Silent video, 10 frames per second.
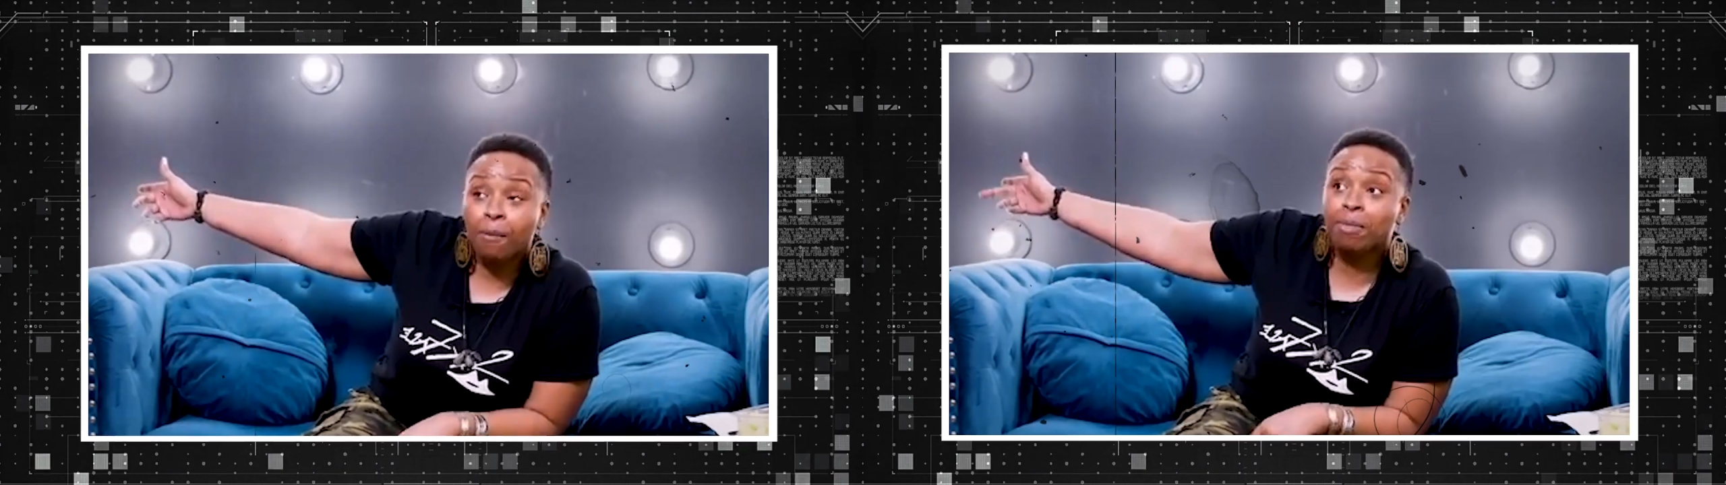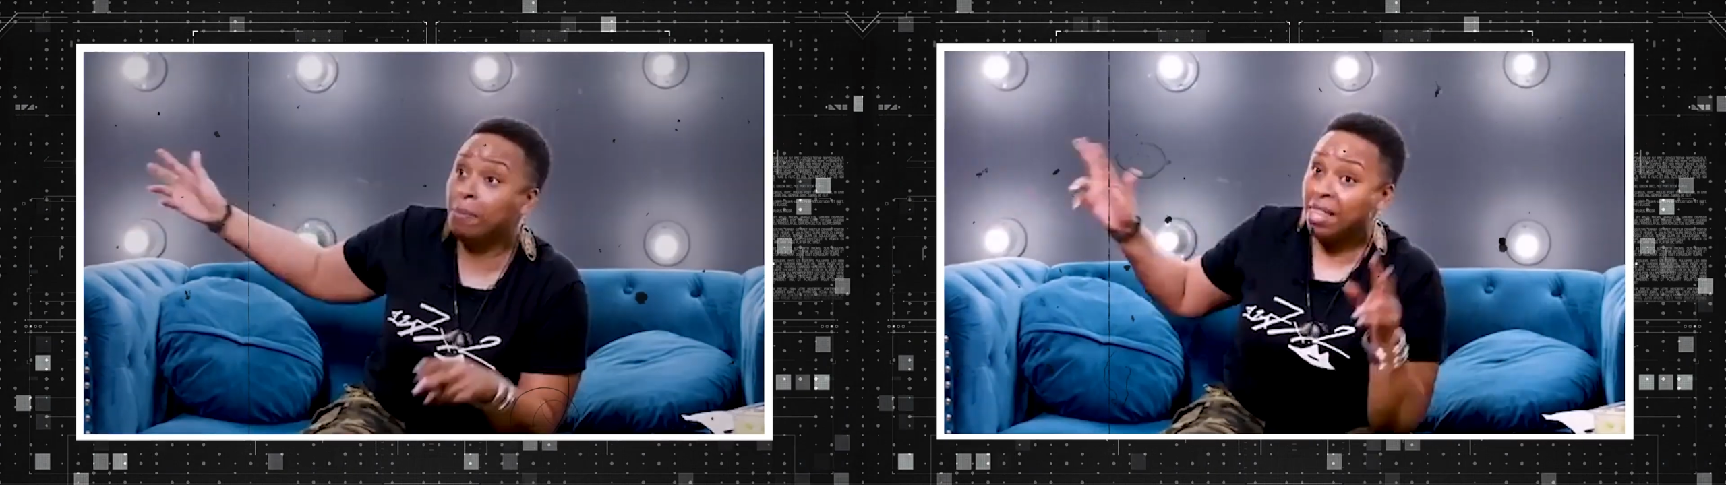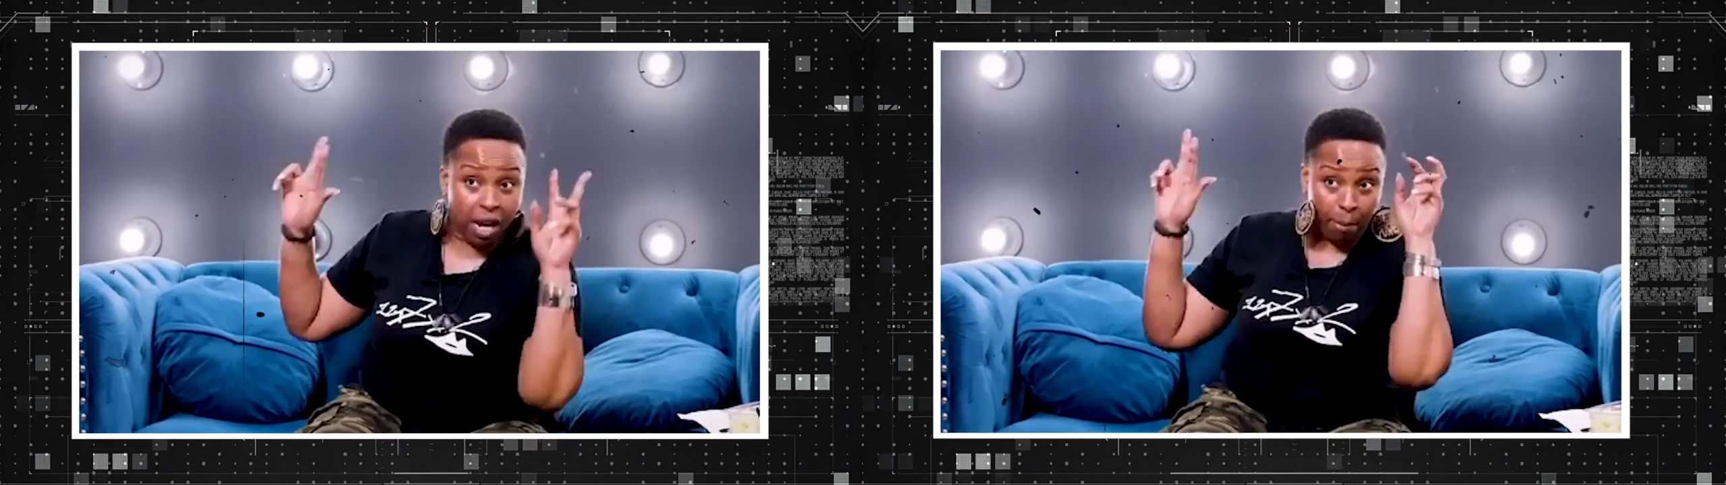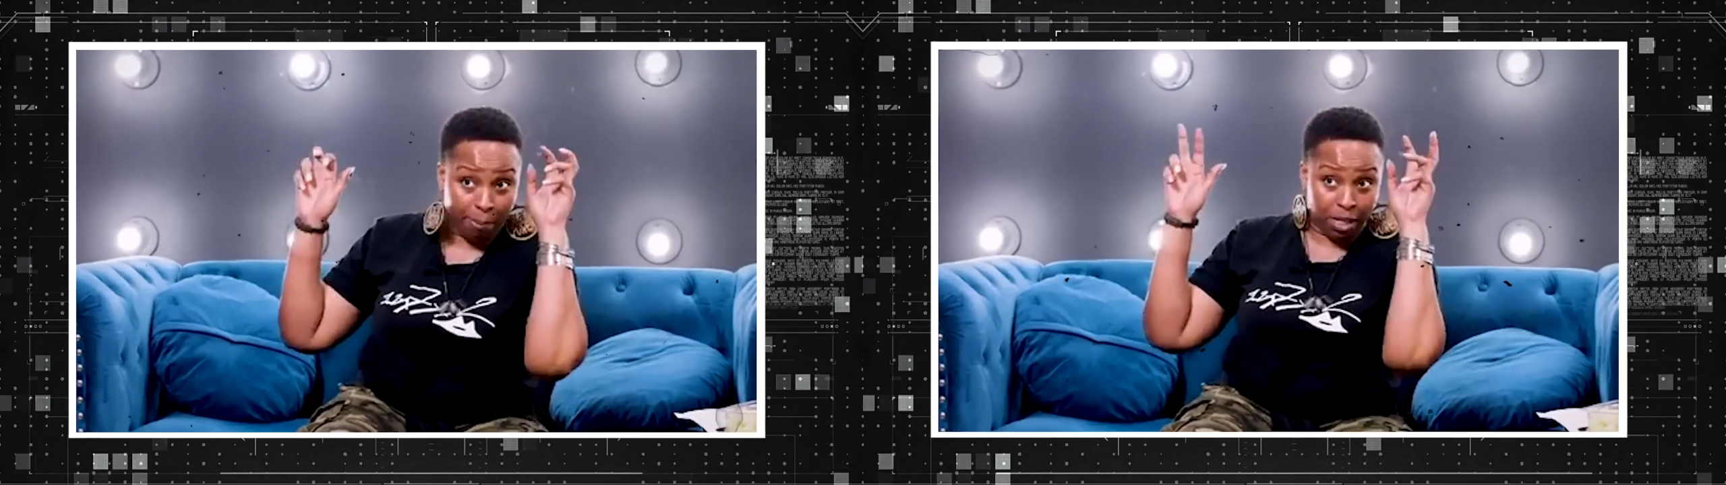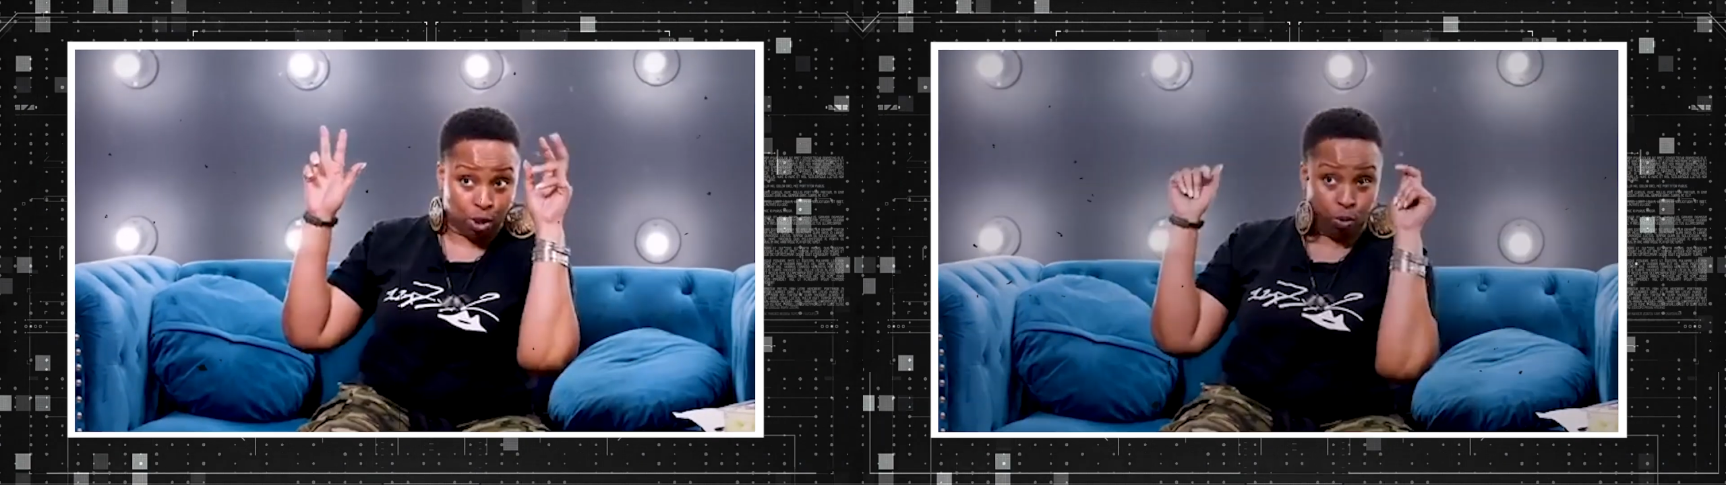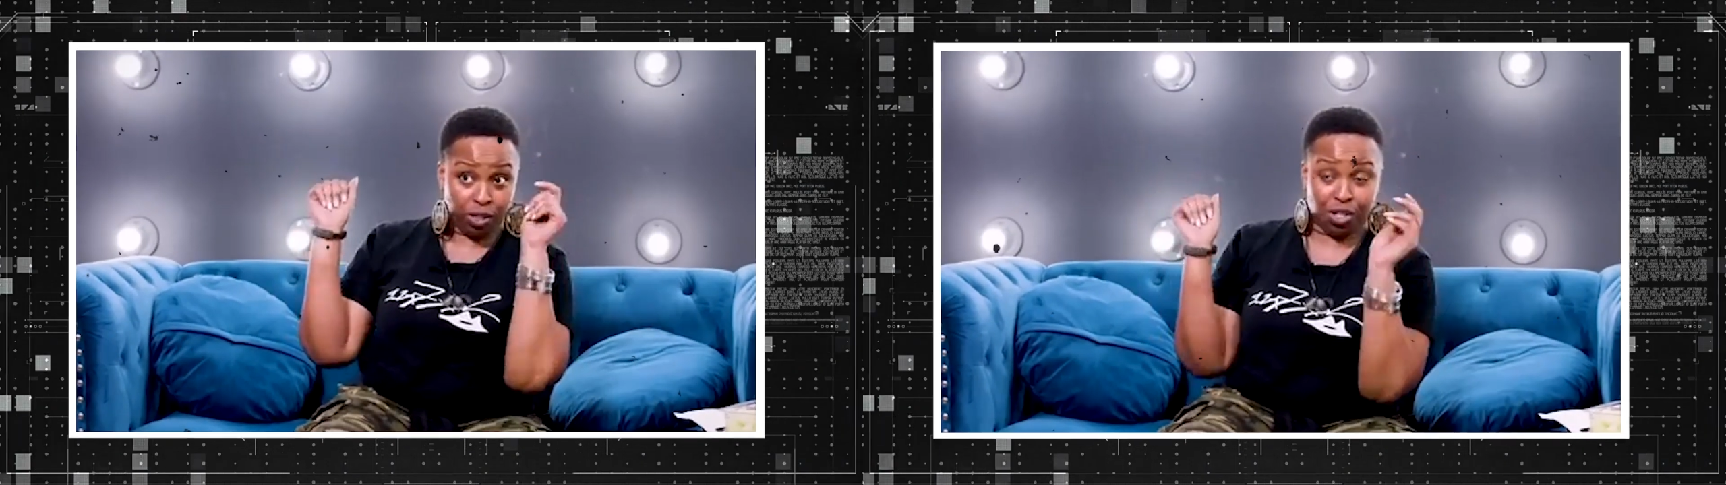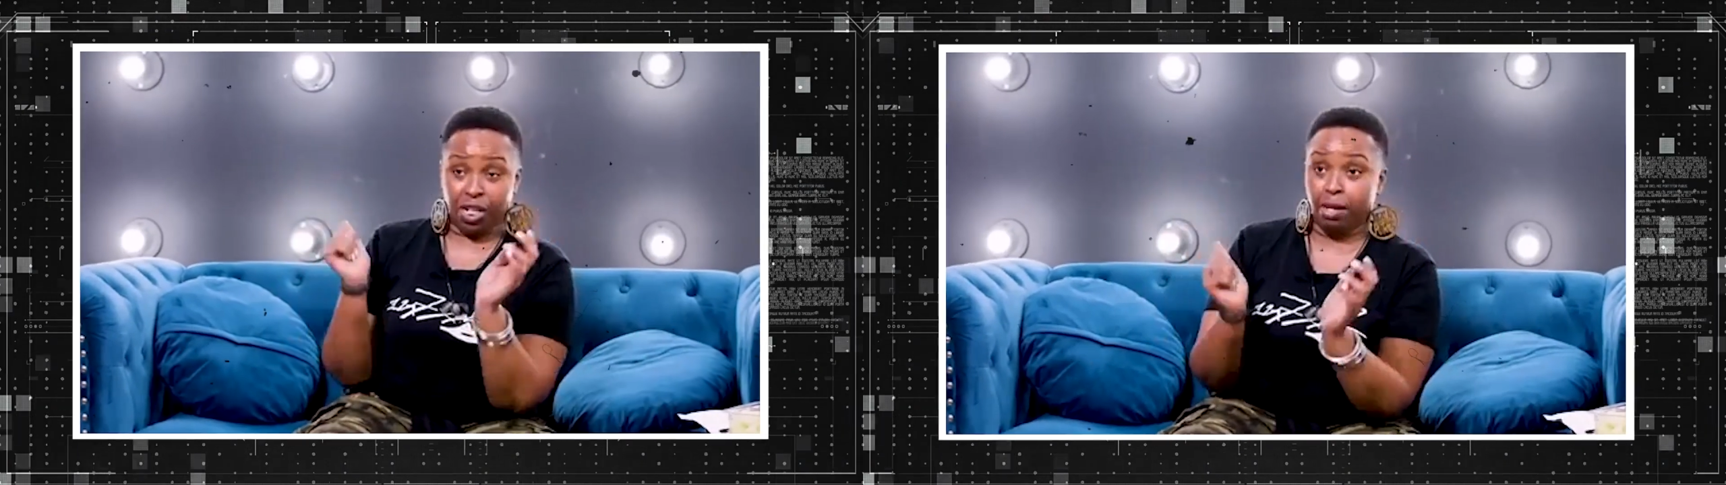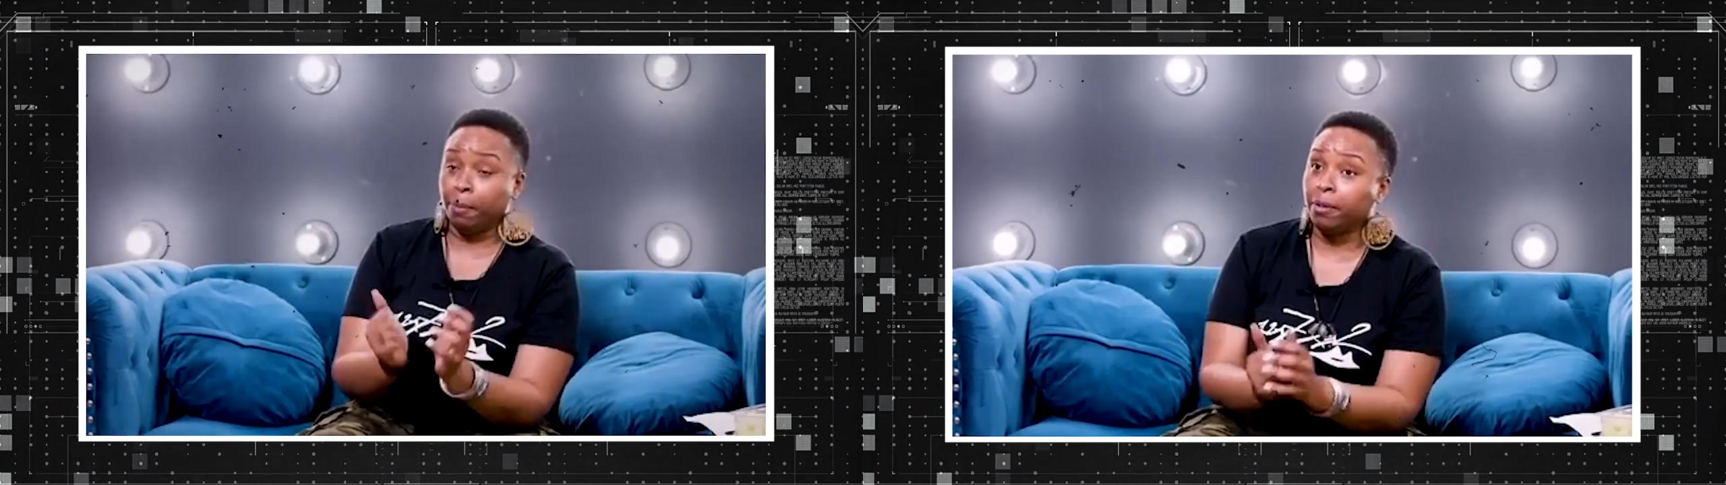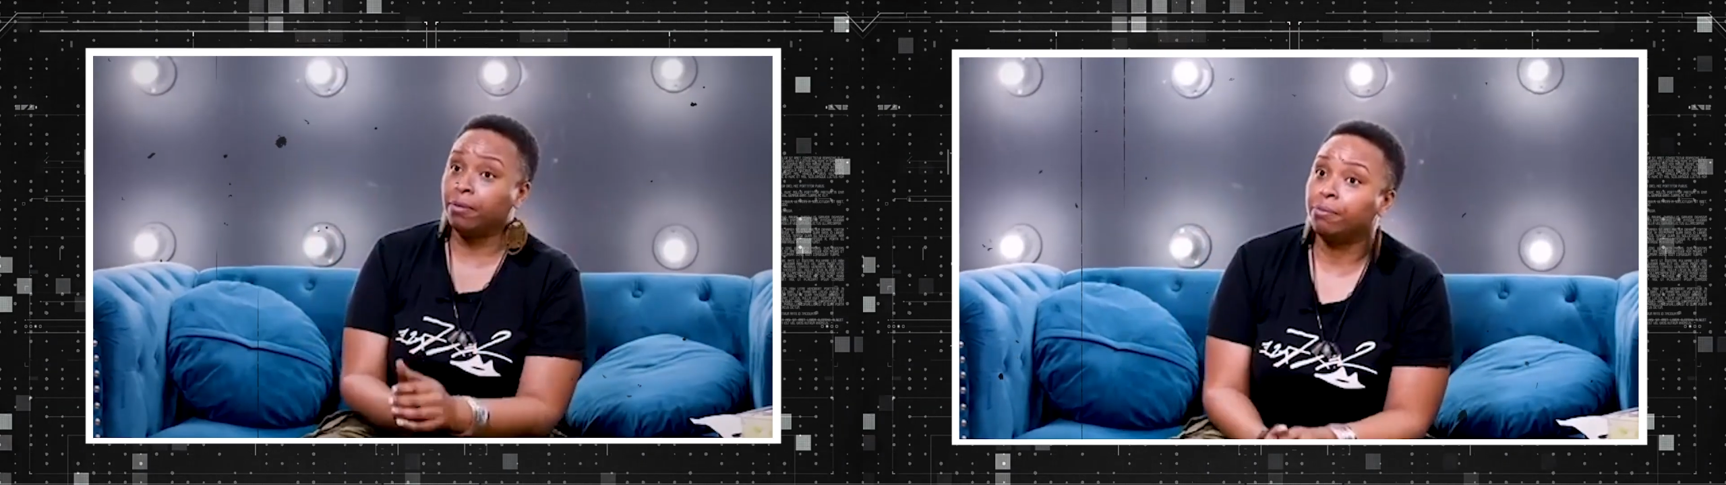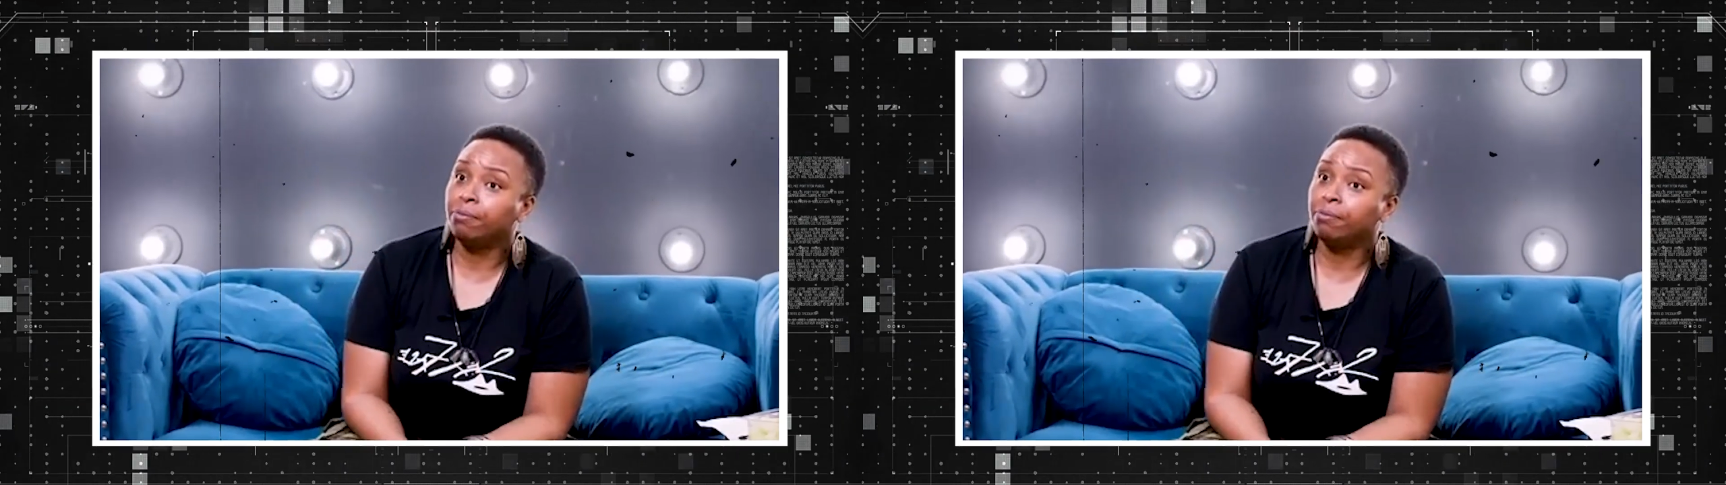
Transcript: from them in their mentorship.